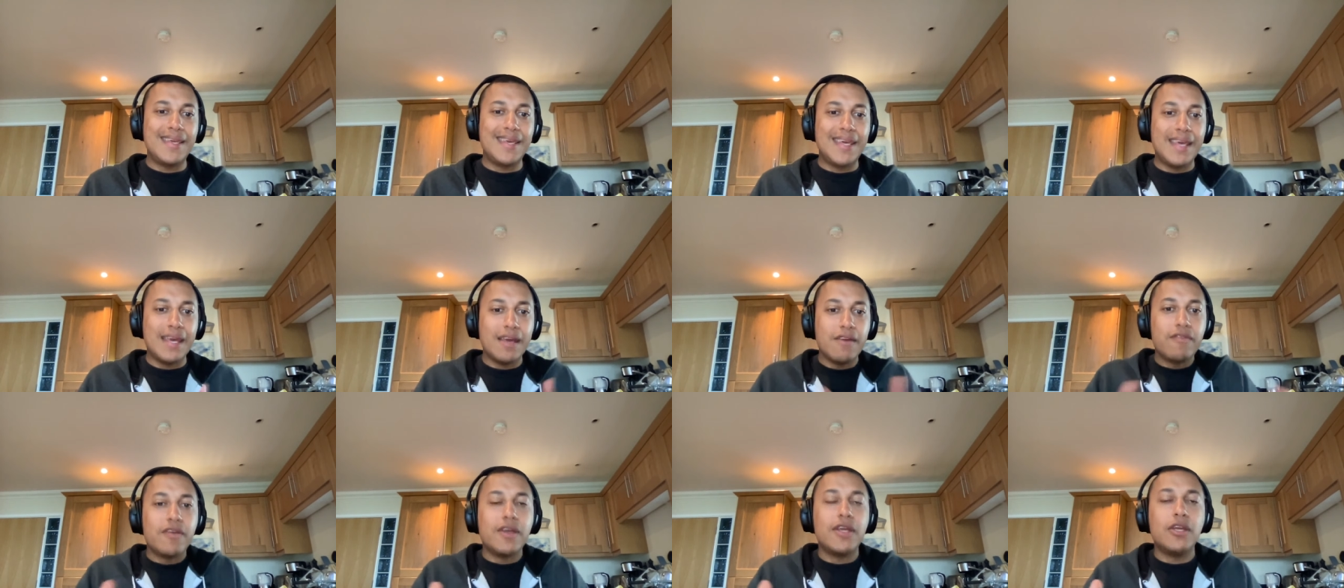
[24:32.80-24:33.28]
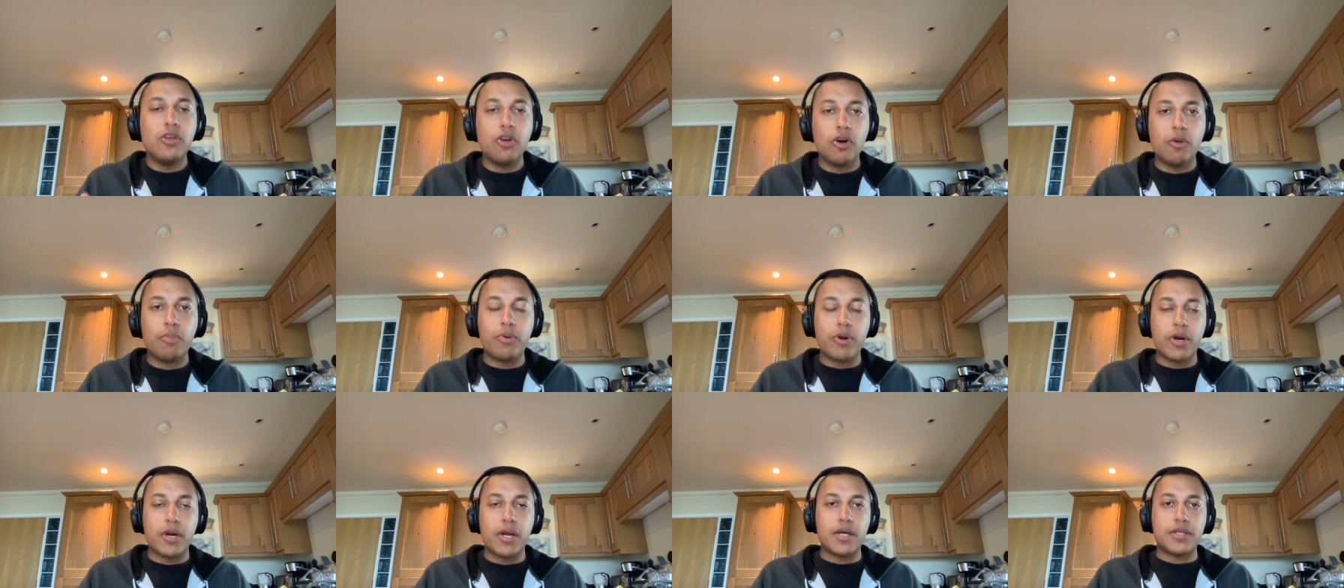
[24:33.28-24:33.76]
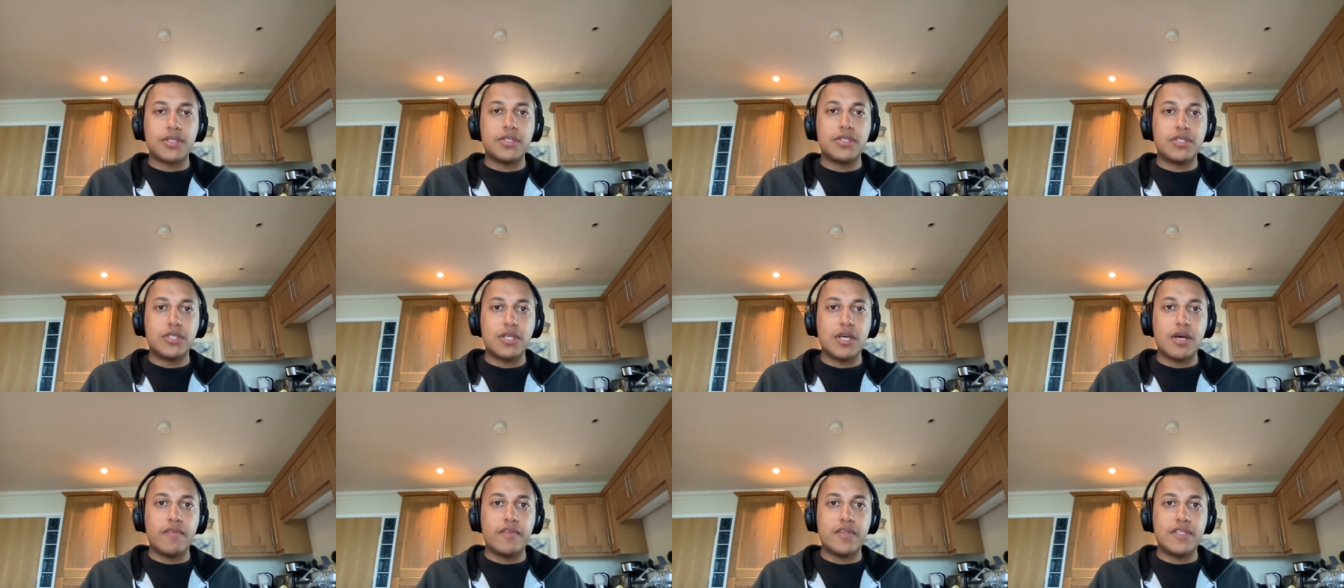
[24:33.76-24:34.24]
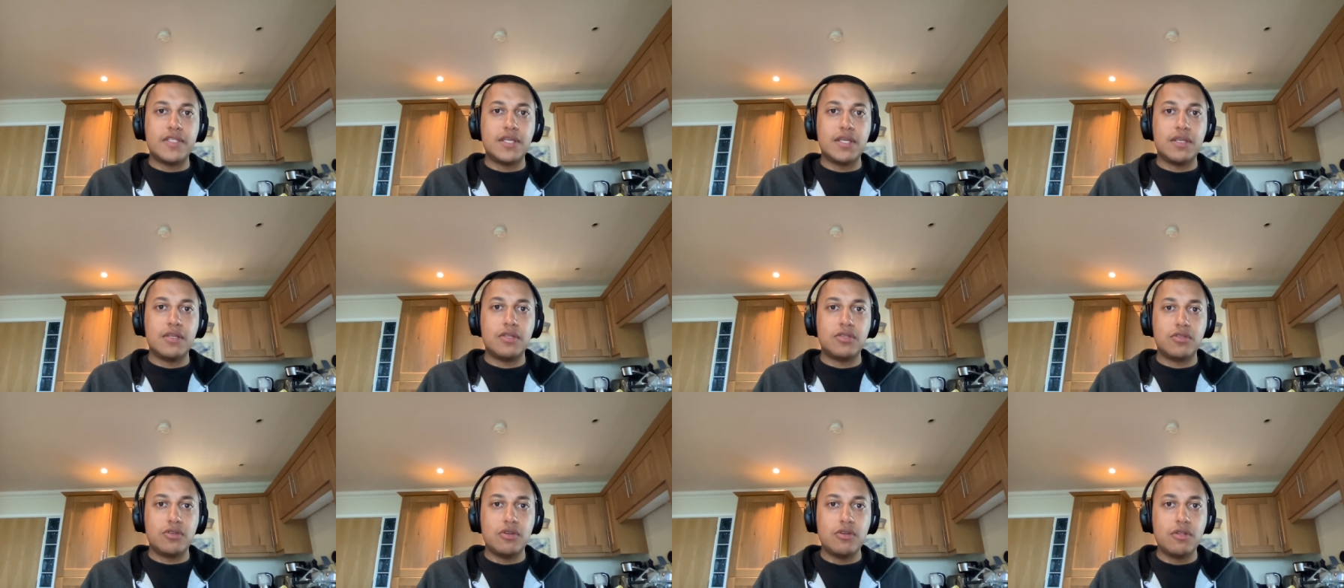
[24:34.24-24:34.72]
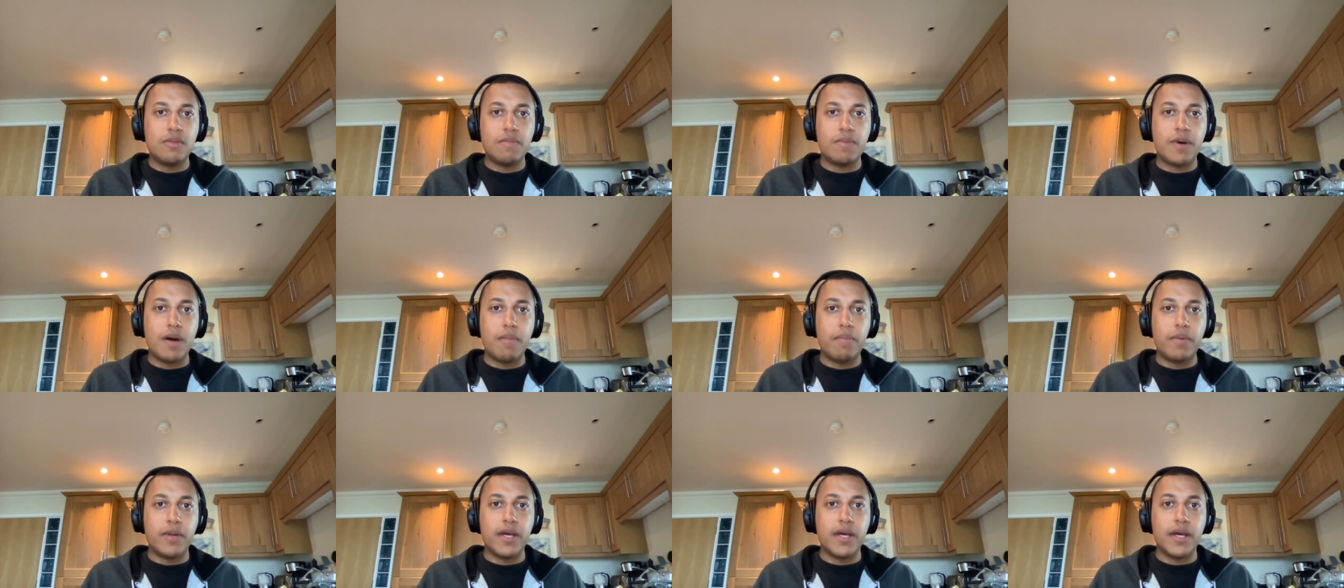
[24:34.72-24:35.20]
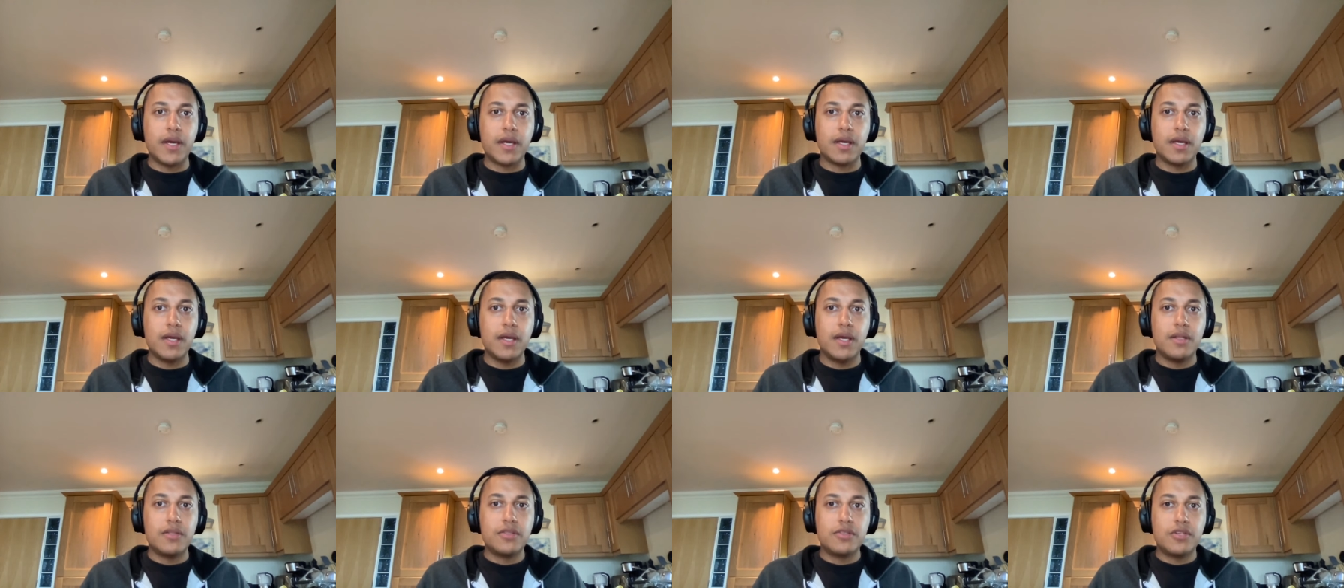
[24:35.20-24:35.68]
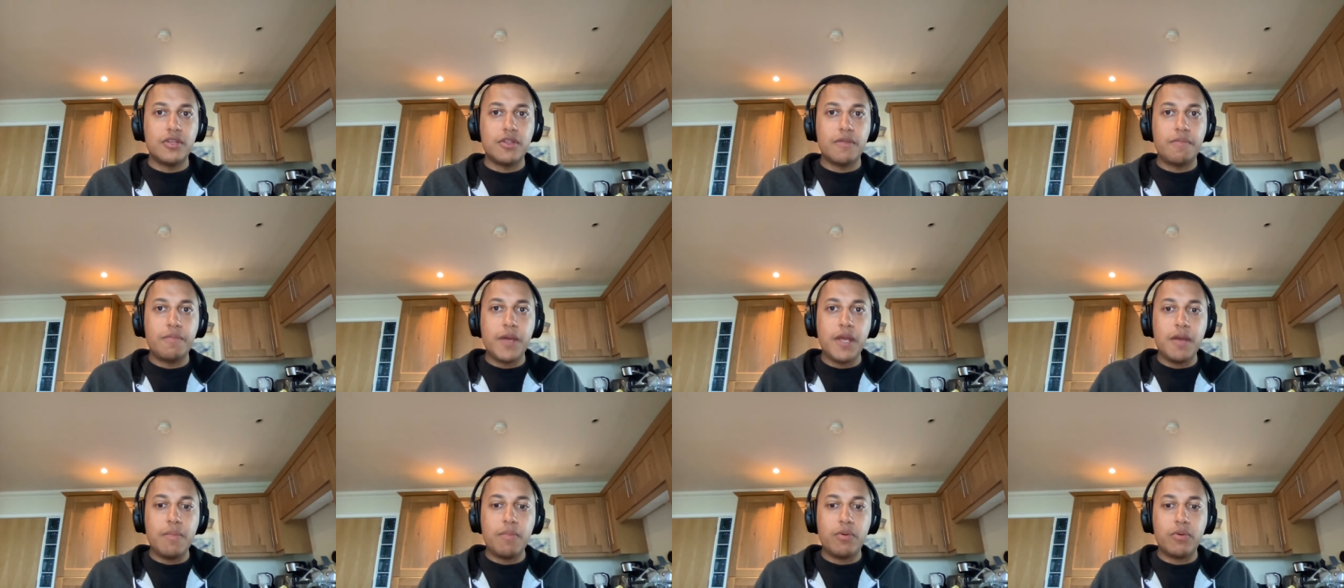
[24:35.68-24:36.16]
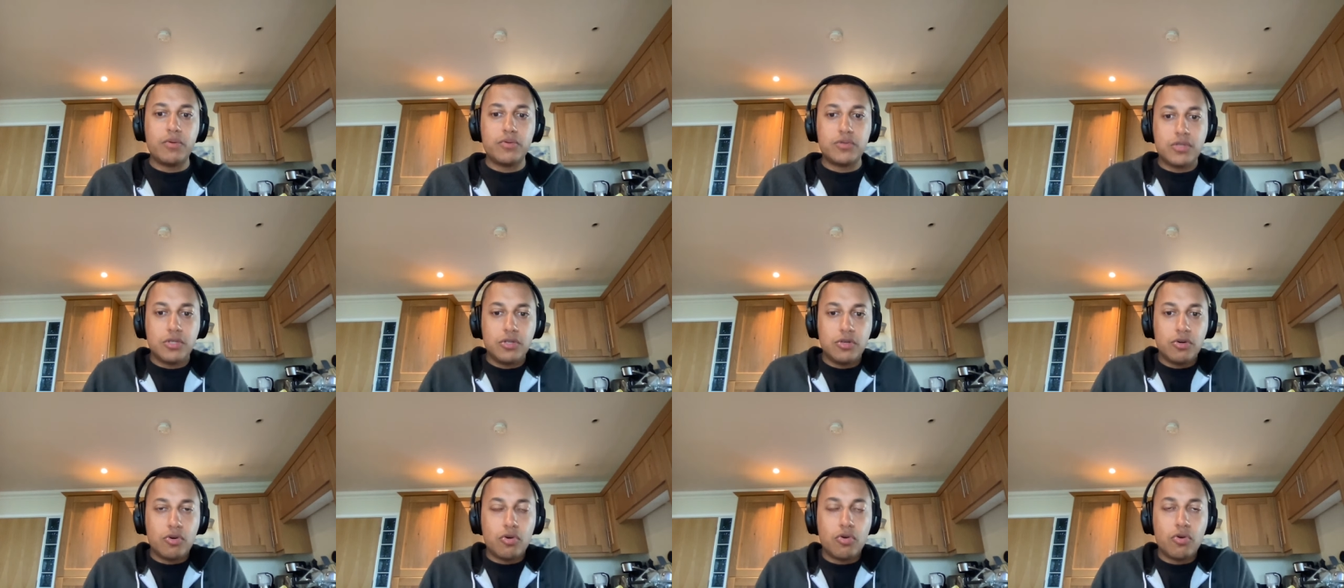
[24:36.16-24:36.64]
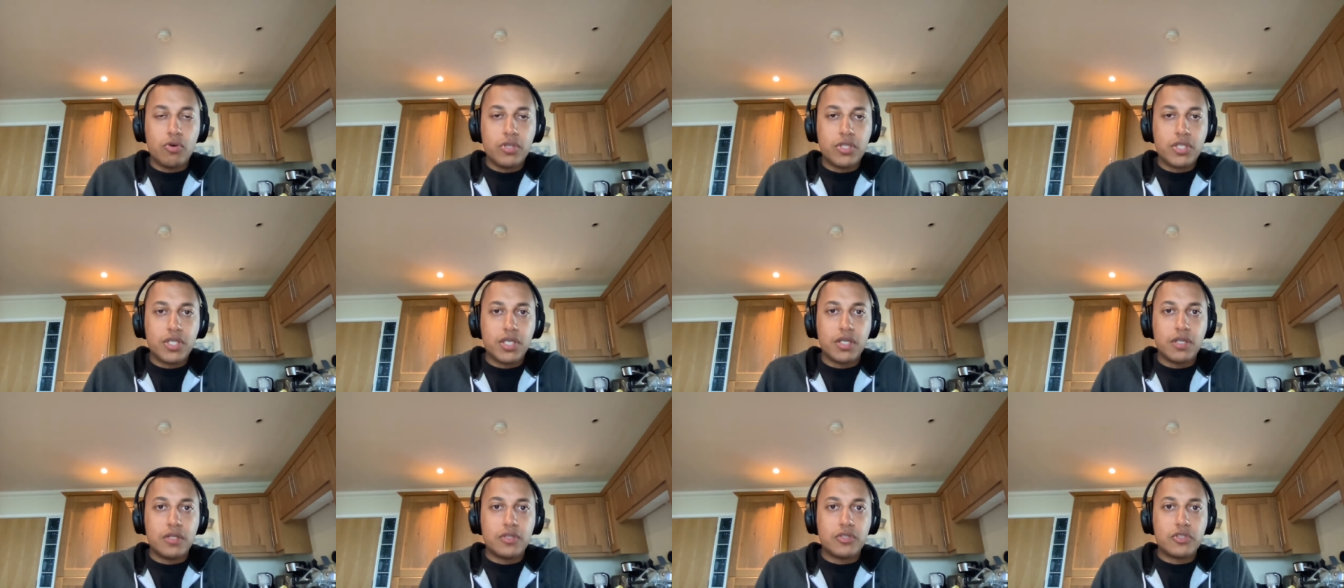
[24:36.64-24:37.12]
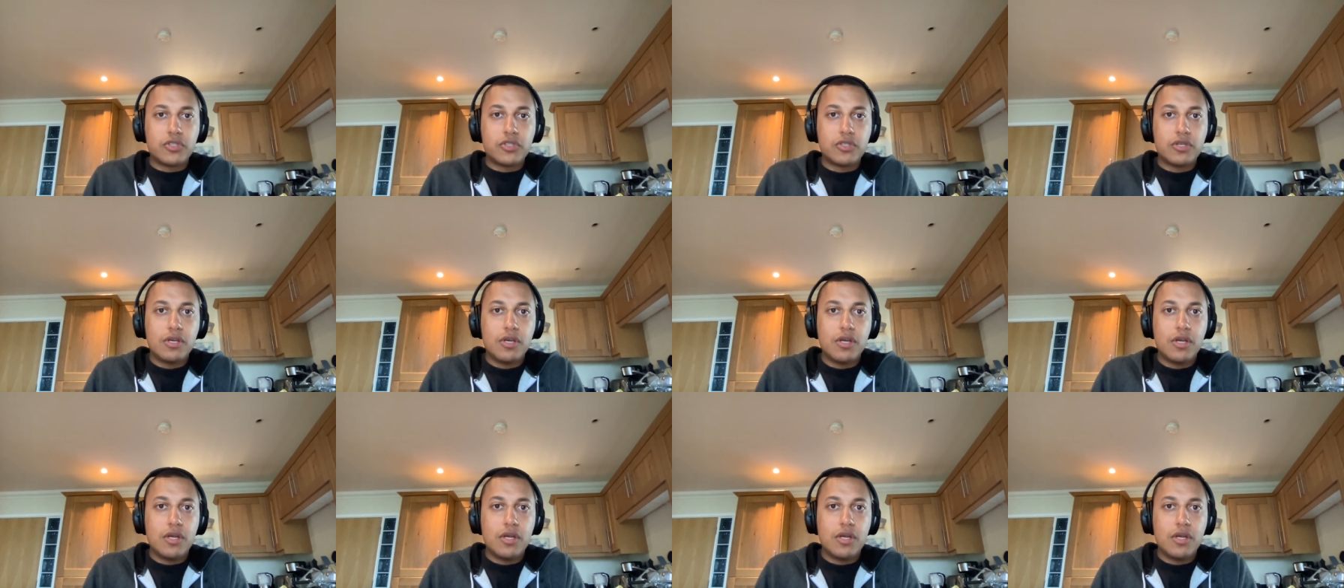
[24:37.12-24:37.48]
giving your products and services to the public, to the people, to your audience,